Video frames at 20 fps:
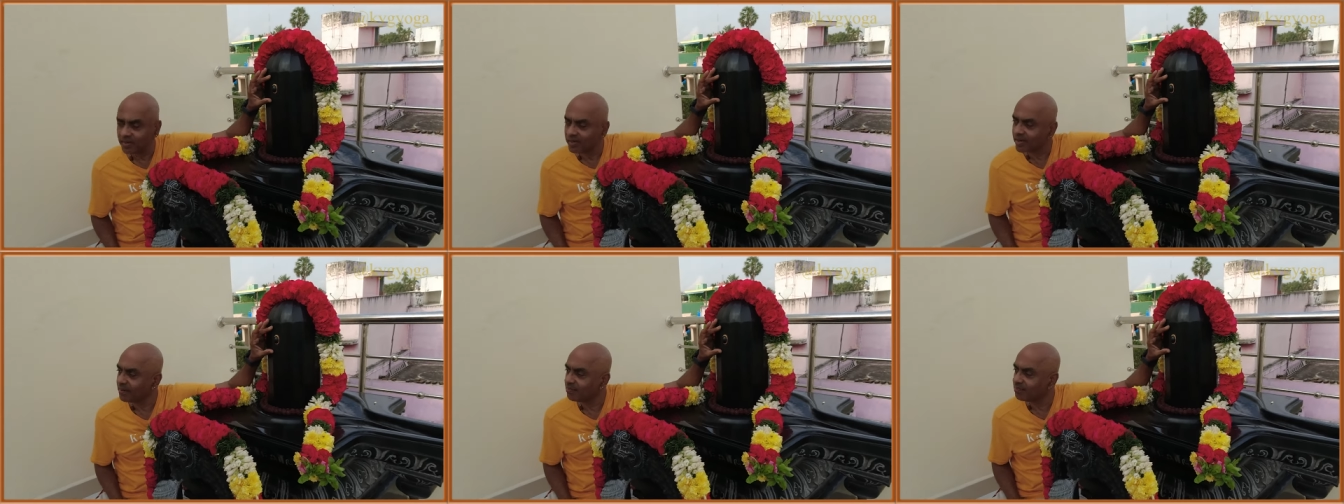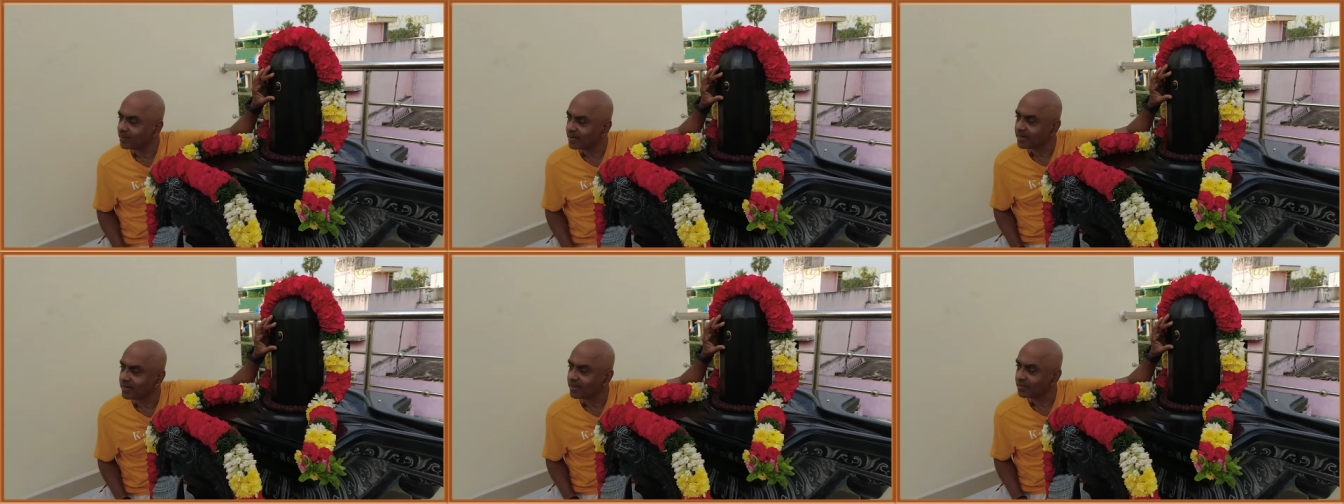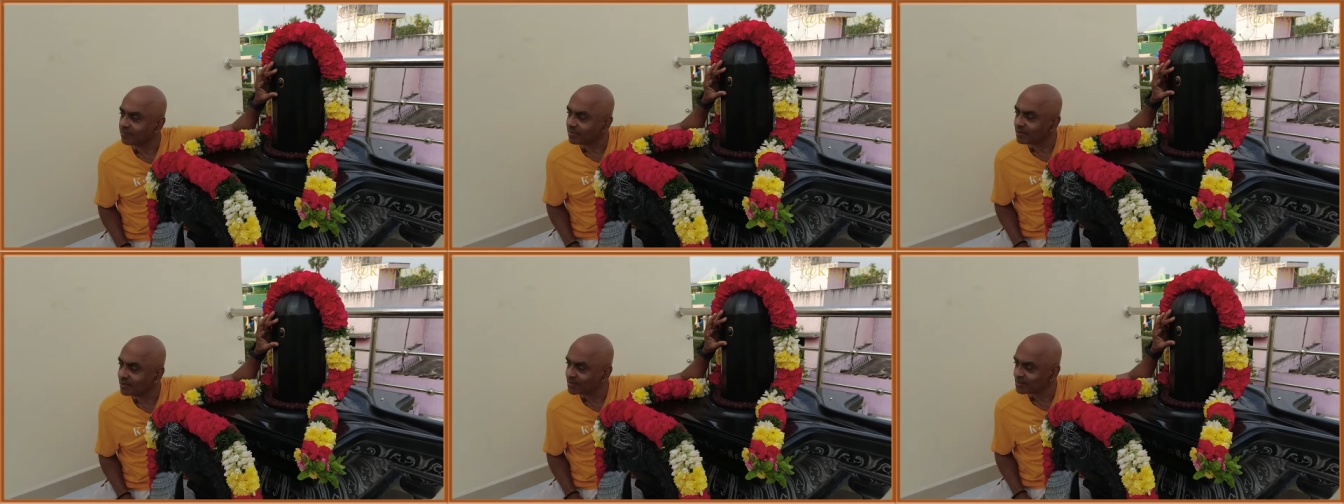Did I pick it
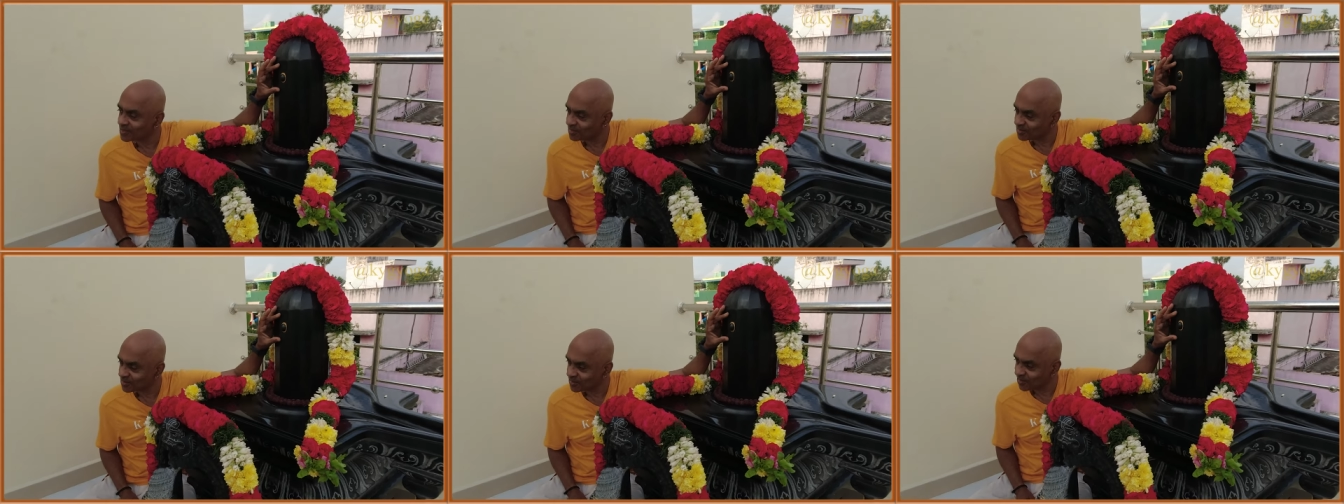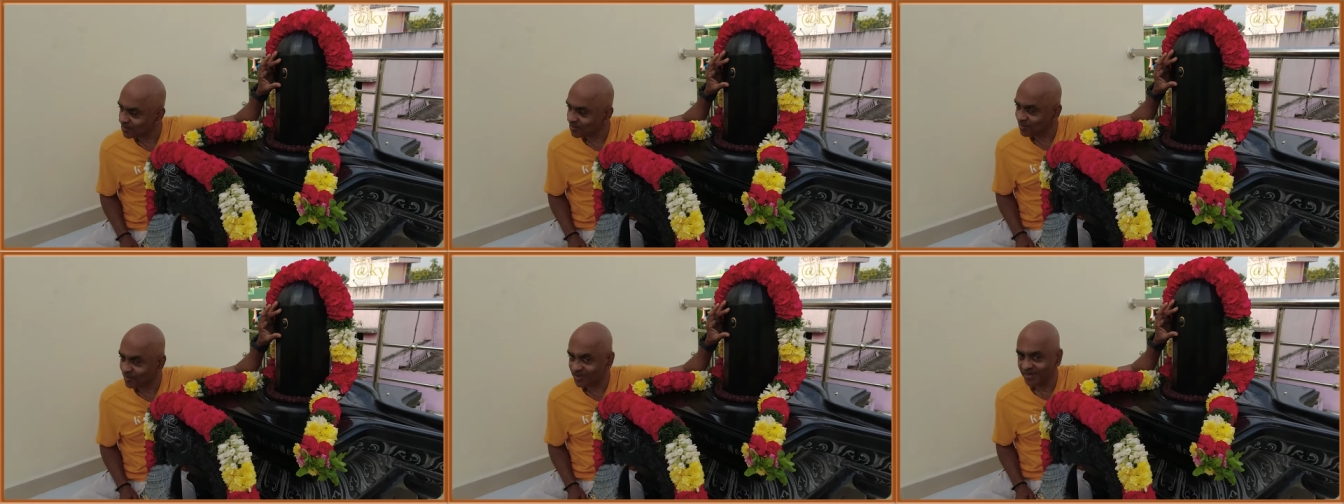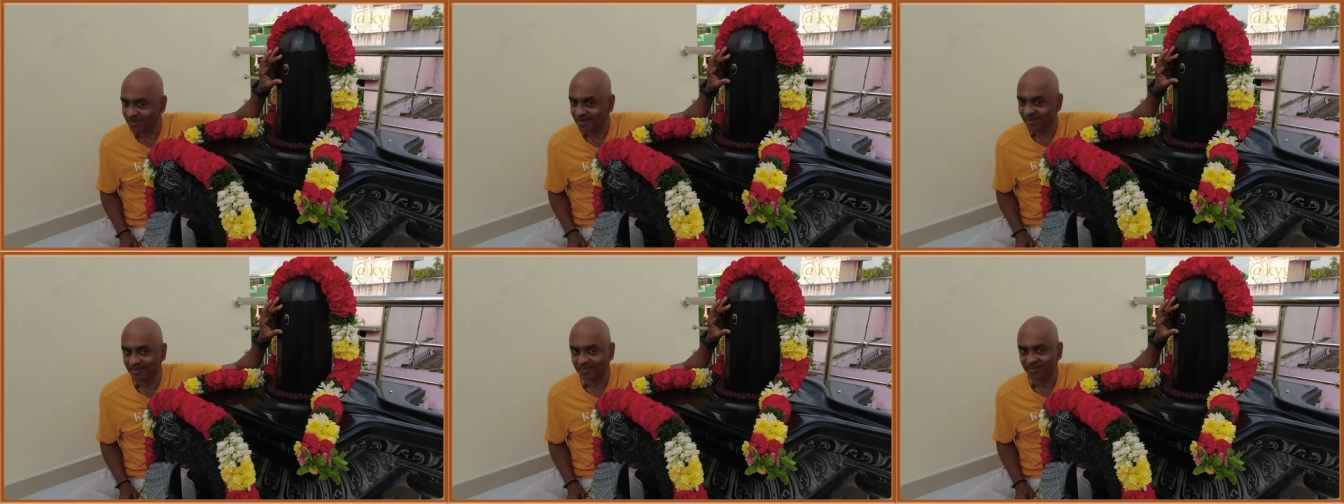up in a store?
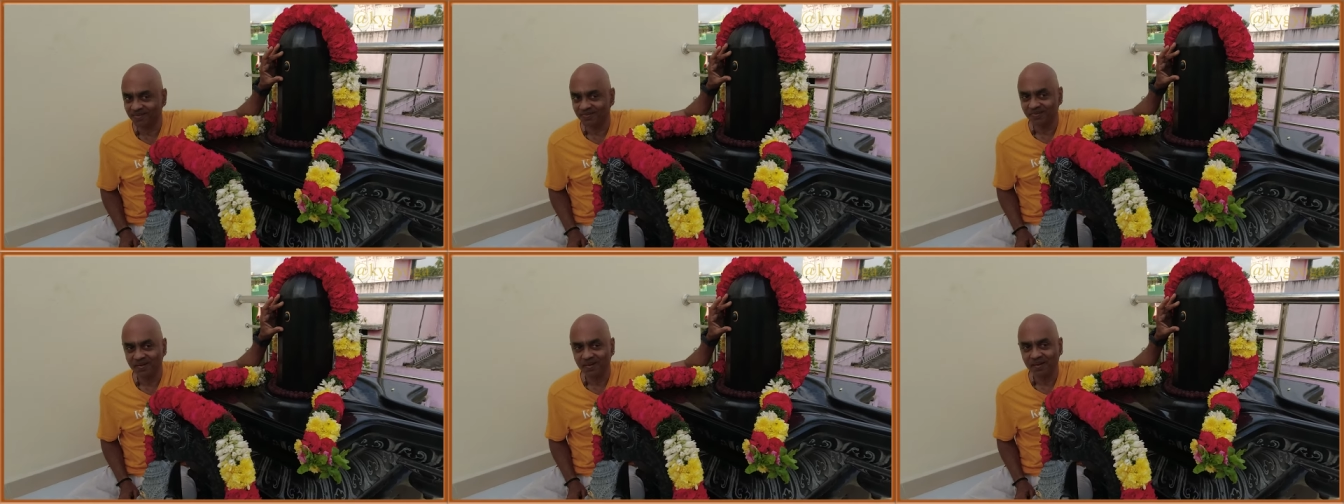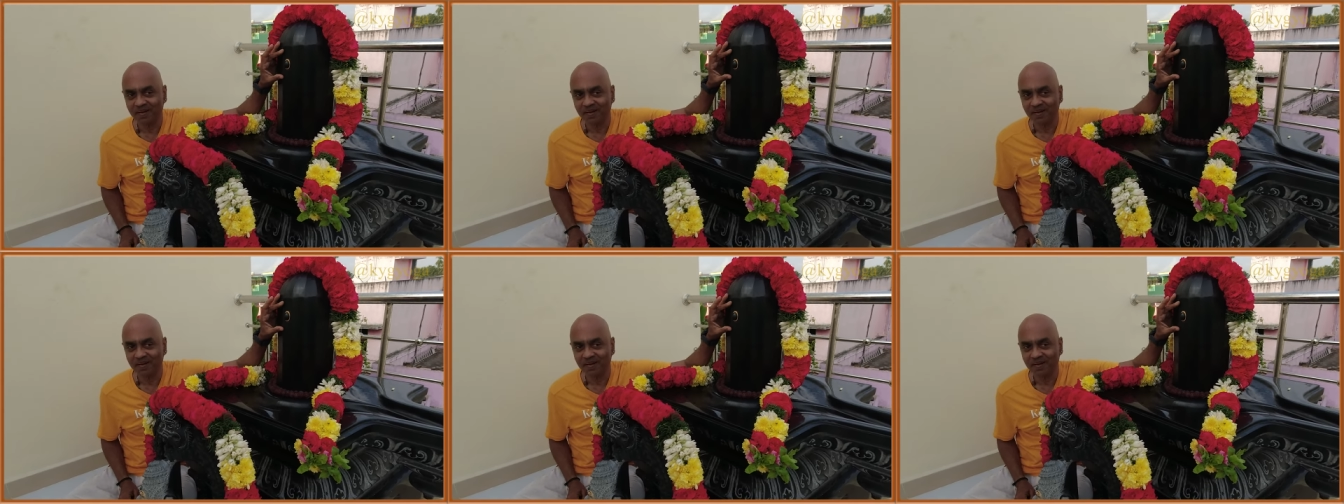Did I